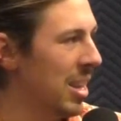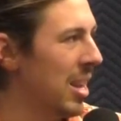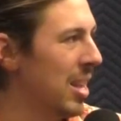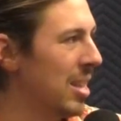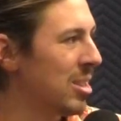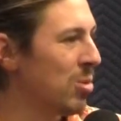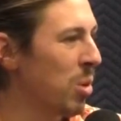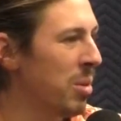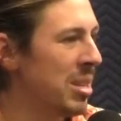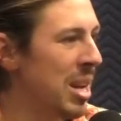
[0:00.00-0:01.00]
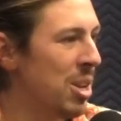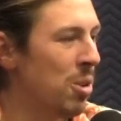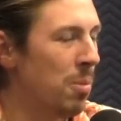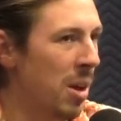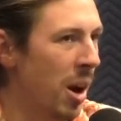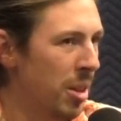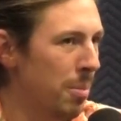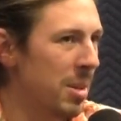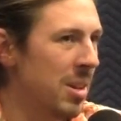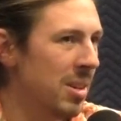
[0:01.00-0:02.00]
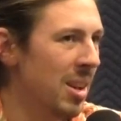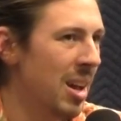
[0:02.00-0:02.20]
and this is where we take you beyond the meat